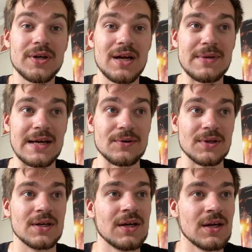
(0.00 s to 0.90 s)
am now.
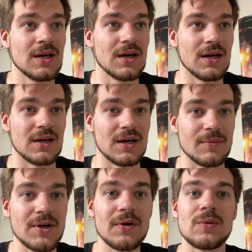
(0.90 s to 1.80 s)
I'm
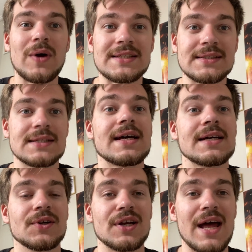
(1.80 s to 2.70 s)
currently waiting today
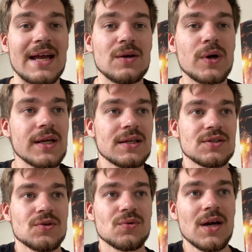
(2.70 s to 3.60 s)
on an A-wing
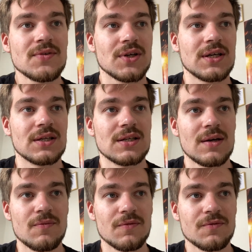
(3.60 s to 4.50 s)
to arrive so I
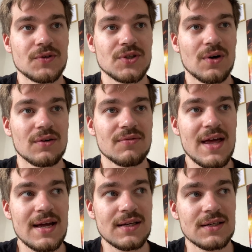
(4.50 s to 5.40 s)
can photograph
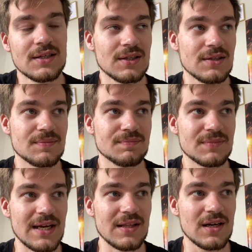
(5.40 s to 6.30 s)
that and
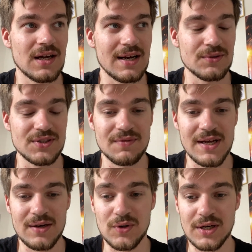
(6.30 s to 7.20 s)
get the cutouts of
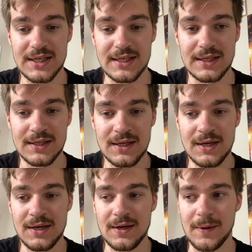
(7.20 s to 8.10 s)
that working.
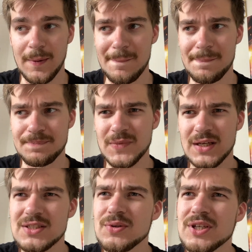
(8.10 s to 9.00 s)
I
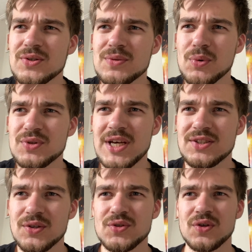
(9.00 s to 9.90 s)
still need to do some more tests
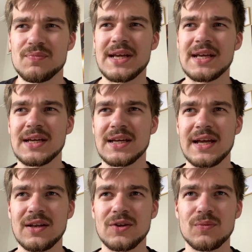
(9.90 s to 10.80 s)
on sort of making
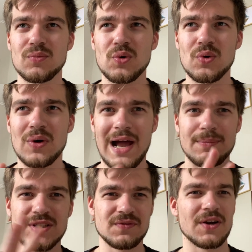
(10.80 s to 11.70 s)
it look more
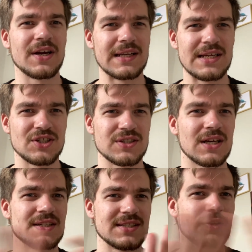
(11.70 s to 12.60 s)
atmospheric and less just like
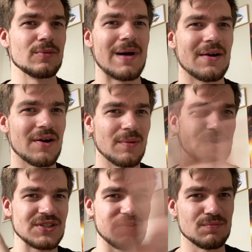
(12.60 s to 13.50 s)
a still background with
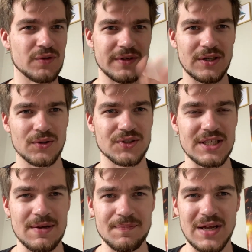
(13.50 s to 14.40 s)
stuff moving across
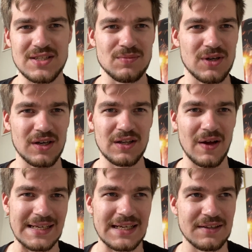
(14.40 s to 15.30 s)
it. Add some kind of
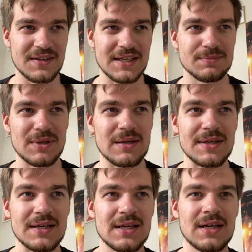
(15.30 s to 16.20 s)
lightning effects
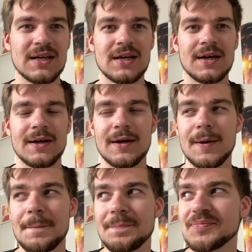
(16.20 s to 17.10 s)
maybe.
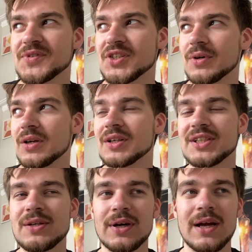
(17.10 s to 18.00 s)
So I'll
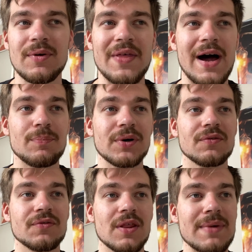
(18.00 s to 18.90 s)
see where I get with that. But
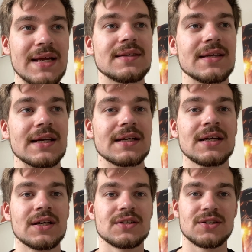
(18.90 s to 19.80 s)
for the main thing,
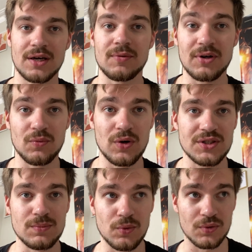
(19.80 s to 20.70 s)
tonight I'm going to work
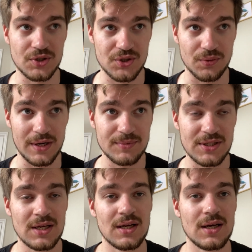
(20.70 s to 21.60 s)
some more on the script
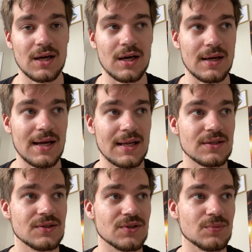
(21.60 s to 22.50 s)

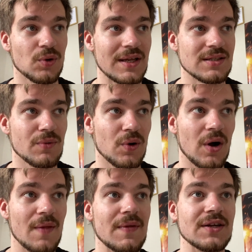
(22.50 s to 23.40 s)
and do some more of that tomorrow.
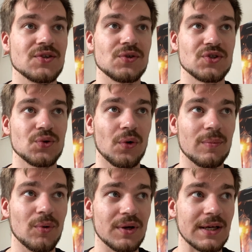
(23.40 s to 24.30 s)
And then it's on to
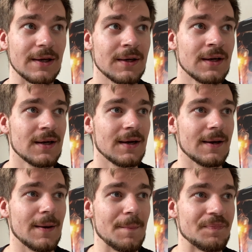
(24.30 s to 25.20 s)
storyboarding,
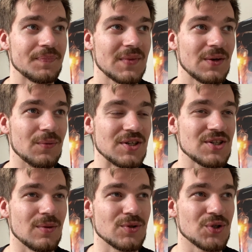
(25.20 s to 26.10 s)
which
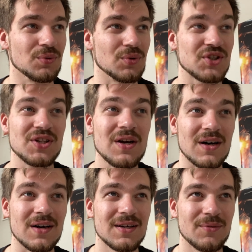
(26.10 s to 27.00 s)
I'm sure will
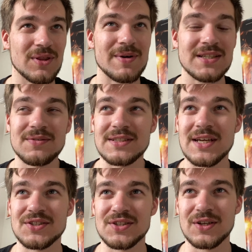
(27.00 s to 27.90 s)
start with the best of
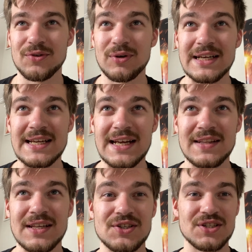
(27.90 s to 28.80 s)
intentions and look really neat, and
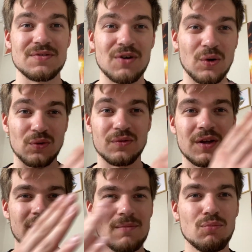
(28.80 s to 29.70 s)
then just devolve
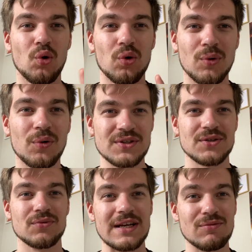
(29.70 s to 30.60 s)
more and more into
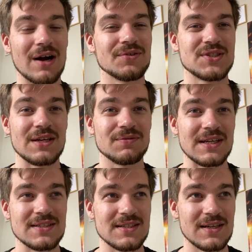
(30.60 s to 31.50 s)
really rough stick
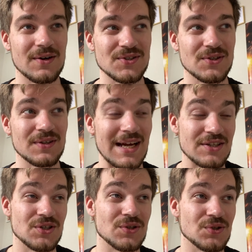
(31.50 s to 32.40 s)
figures as it goes on, as
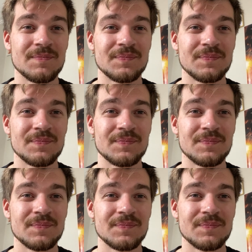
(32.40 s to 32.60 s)
usual.